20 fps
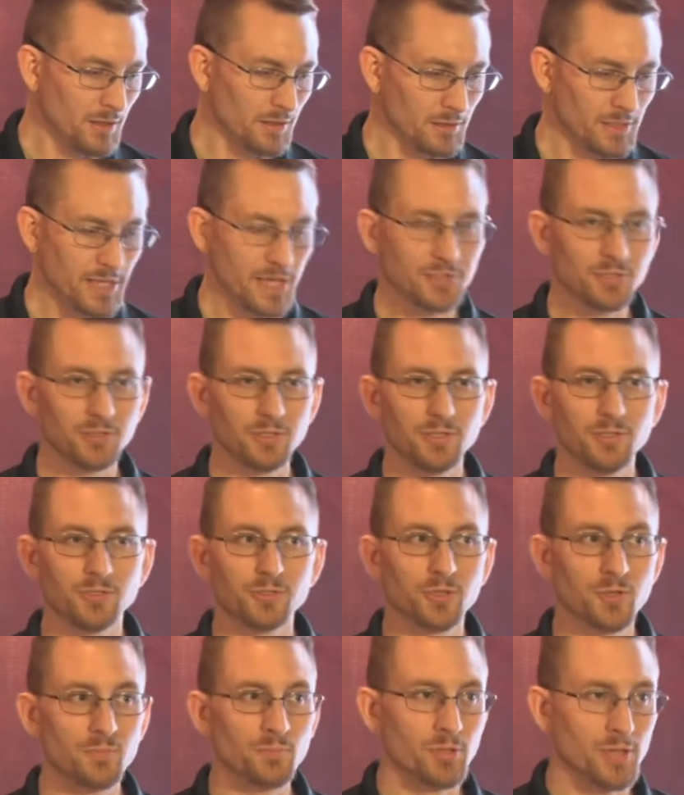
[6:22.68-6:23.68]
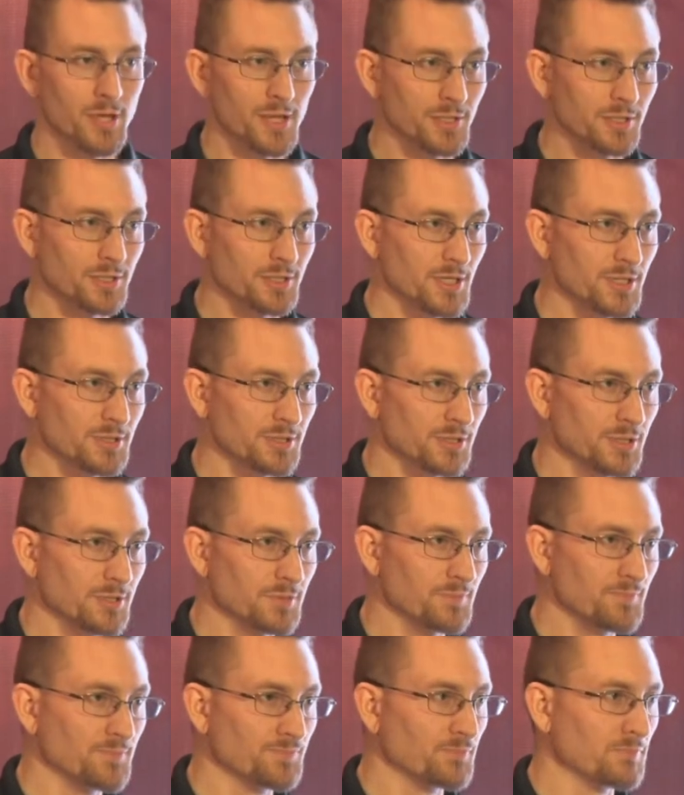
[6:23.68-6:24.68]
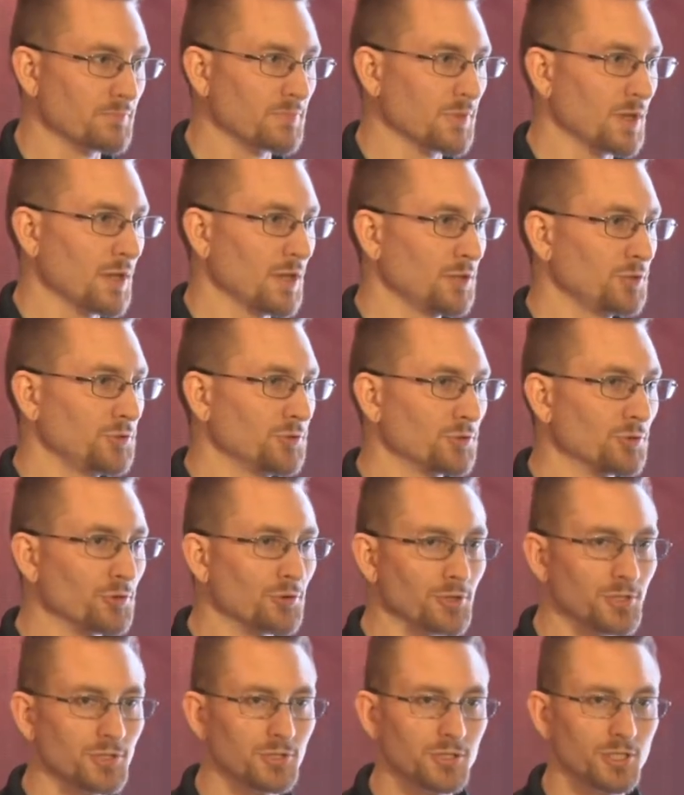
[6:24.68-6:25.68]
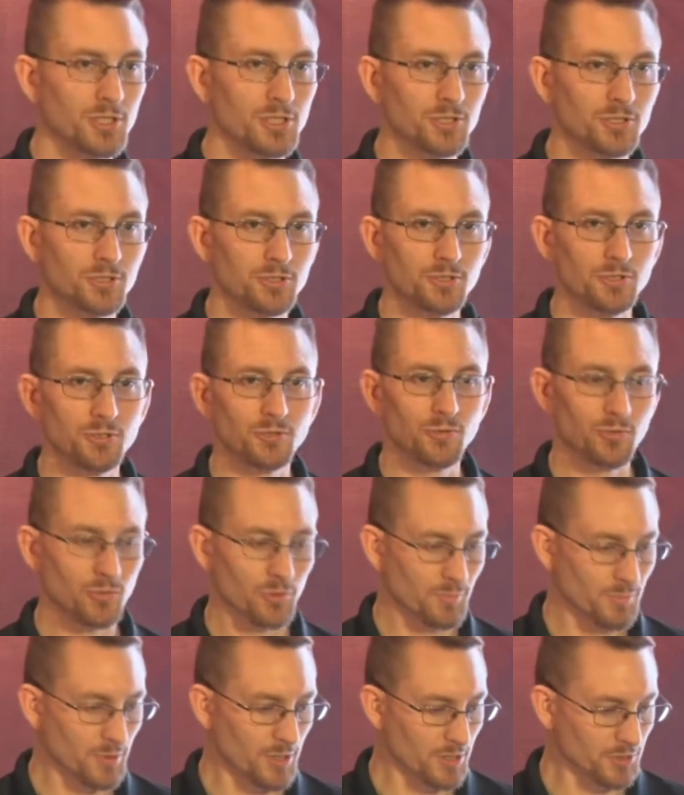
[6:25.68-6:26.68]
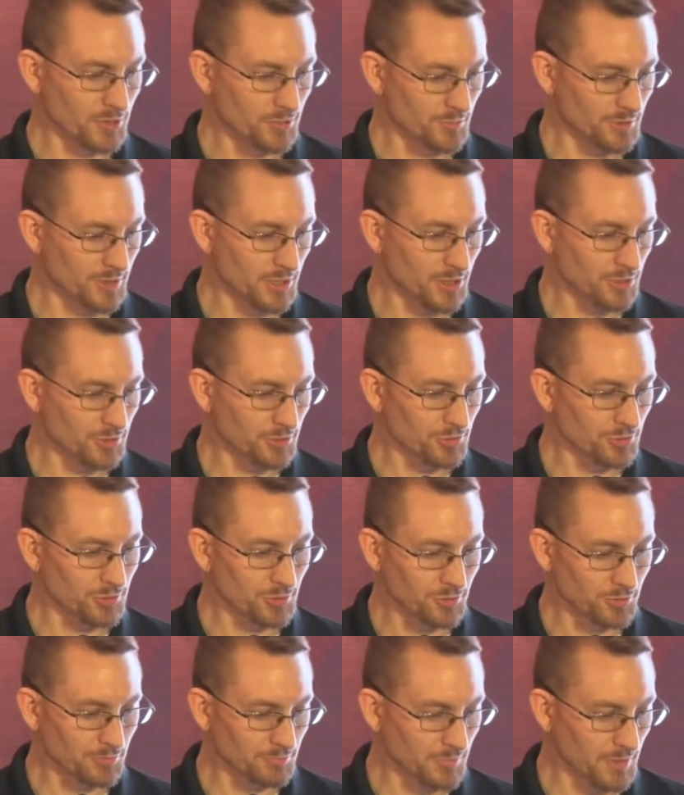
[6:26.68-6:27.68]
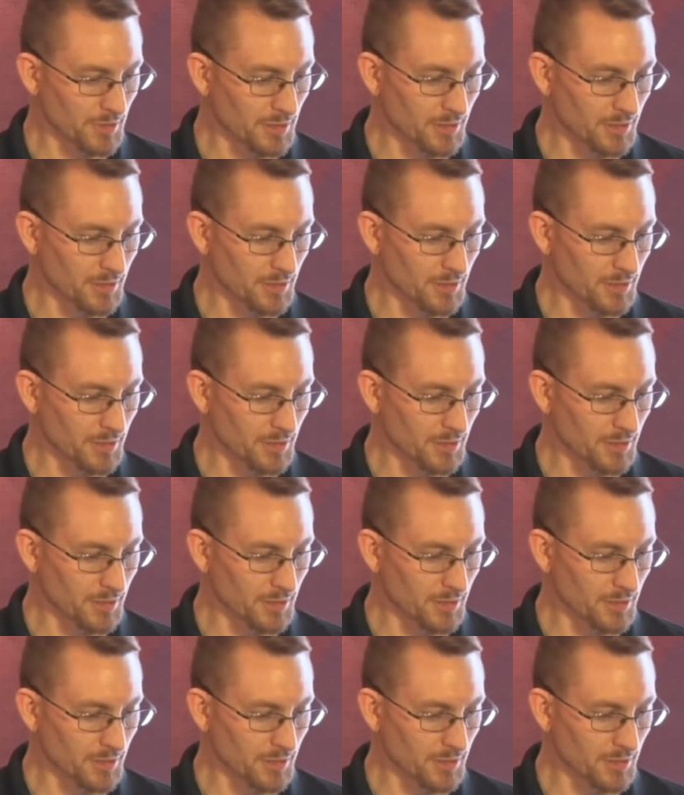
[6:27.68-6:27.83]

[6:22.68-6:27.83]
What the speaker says: Lastly, there's compliance testing. Your organization or possibly external